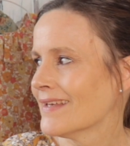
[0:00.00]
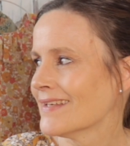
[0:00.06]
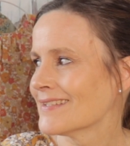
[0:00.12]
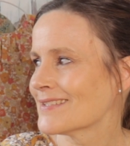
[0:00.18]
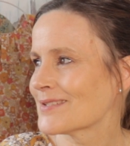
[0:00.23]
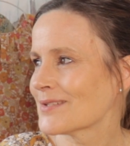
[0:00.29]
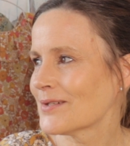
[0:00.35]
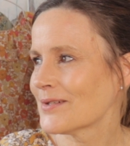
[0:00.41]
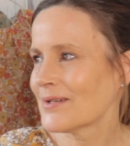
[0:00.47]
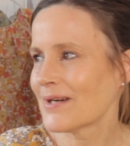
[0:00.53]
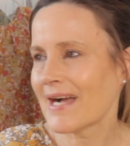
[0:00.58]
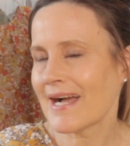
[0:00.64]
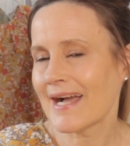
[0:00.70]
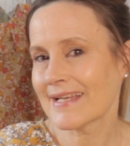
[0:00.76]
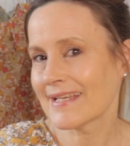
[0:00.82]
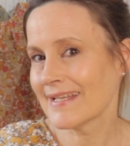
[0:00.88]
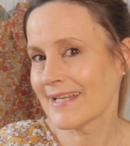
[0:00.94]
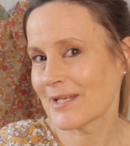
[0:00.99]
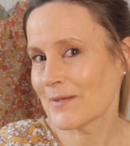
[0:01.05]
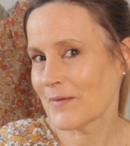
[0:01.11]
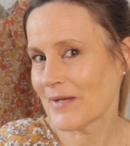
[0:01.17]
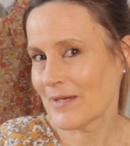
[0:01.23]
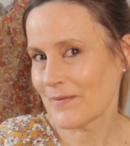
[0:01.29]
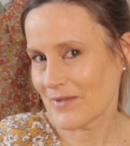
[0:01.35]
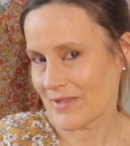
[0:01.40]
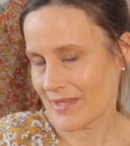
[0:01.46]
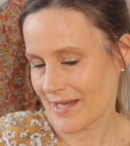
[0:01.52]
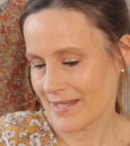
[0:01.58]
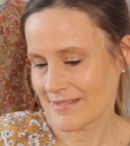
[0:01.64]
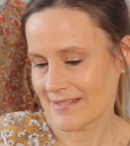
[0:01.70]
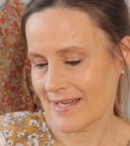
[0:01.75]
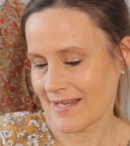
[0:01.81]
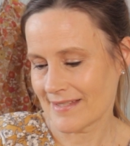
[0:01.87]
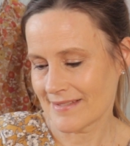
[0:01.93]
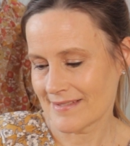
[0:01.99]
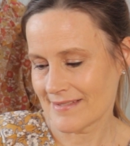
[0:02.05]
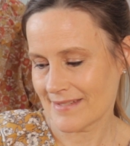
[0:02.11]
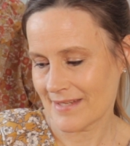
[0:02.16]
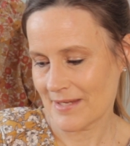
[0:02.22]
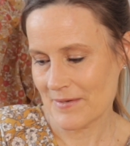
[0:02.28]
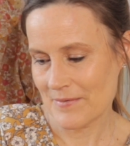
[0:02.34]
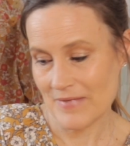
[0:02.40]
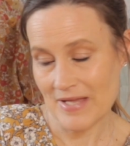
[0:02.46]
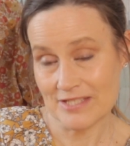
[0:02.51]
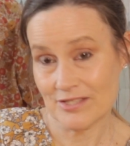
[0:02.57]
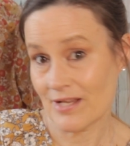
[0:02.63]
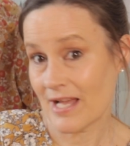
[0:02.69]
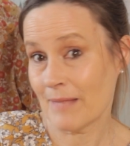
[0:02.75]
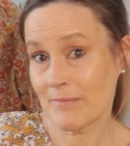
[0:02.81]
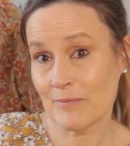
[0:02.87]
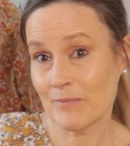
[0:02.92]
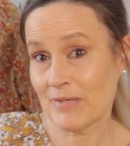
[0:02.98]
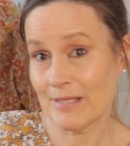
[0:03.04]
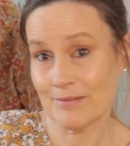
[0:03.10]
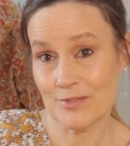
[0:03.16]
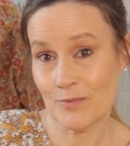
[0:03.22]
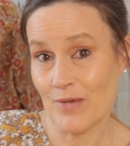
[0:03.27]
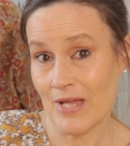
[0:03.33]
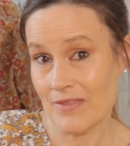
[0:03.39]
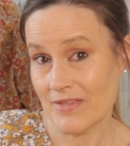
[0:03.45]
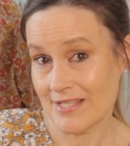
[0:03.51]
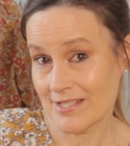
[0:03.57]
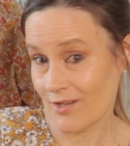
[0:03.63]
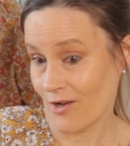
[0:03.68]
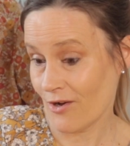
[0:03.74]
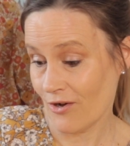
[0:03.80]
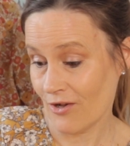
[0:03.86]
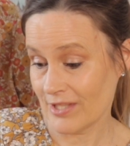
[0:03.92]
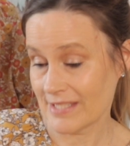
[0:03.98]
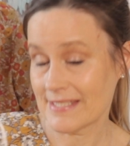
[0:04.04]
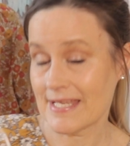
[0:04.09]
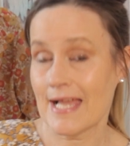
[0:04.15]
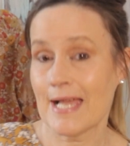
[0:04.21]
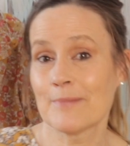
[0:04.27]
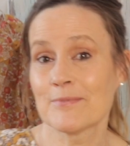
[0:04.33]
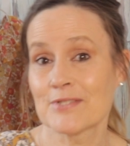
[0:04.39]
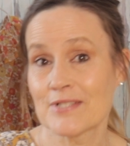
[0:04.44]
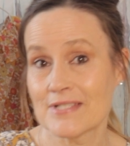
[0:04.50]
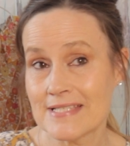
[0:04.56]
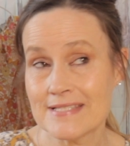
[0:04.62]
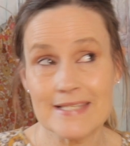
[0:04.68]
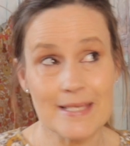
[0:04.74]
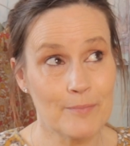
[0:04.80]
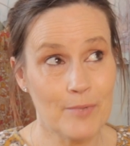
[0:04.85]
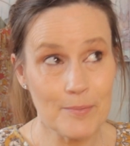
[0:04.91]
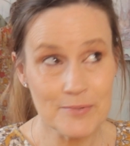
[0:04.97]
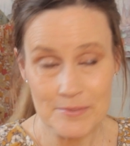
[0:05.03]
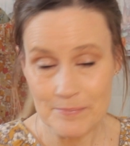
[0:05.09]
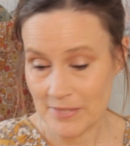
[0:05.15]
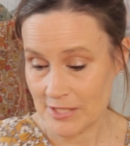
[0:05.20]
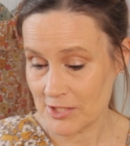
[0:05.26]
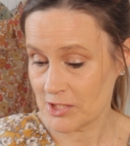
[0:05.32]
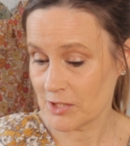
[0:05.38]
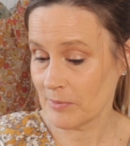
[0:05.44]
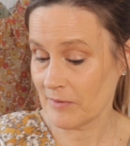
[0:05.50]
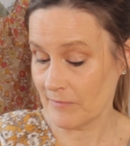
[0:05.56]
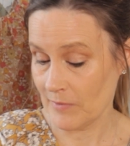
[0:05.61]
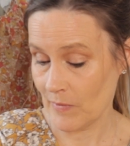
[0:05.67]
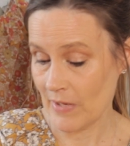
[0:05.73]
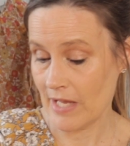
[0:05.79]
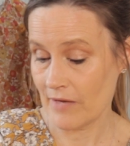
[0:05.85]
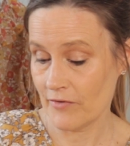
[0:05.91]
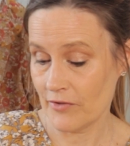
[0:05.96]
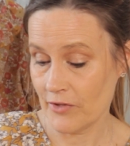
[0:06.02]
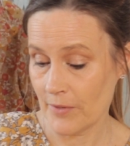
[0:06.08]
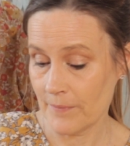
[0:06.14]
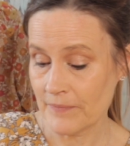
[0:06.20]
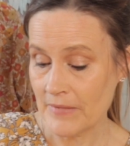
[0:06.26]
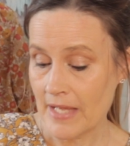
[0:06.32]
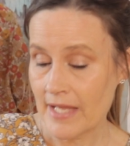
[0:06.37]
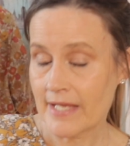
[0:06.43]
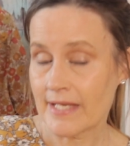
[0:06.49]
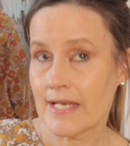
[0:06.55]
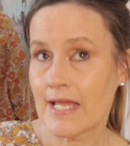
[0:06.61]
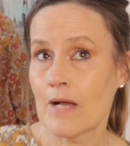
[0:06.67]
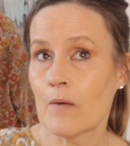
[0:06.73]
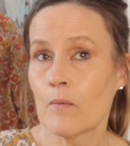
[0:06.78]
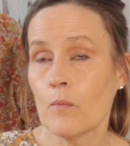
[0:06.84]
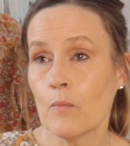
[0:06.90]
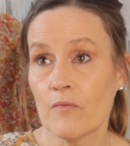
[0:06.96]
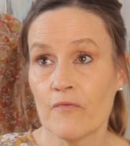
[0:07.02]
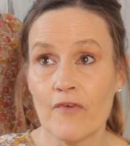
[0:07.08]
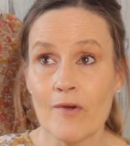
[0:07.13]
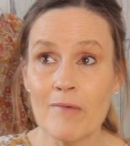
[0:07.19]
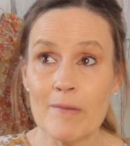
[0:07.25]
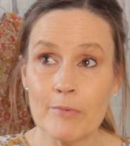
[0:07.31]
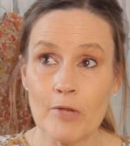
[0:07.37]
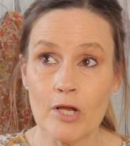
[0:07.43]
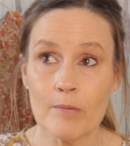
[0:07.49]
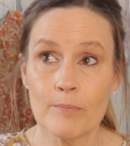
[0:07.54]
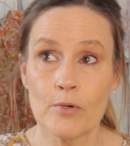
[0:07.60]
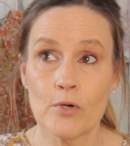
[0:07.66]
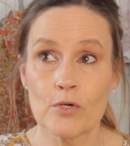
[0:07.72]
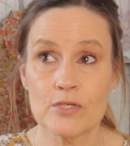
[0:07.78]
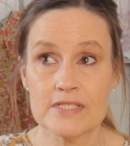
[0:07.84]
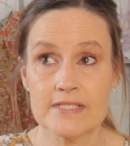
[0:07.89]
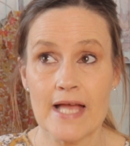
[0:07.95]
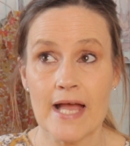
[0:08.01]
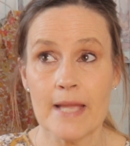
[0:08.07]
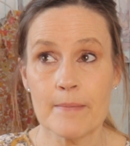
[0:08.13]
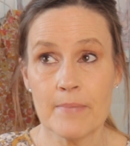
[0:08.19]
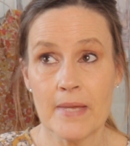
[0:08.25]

So I can get away with that, and um, so I'll be able to wear these all the time. So as I say, I pop some pictures of me wearing them. Now, for my blog post, I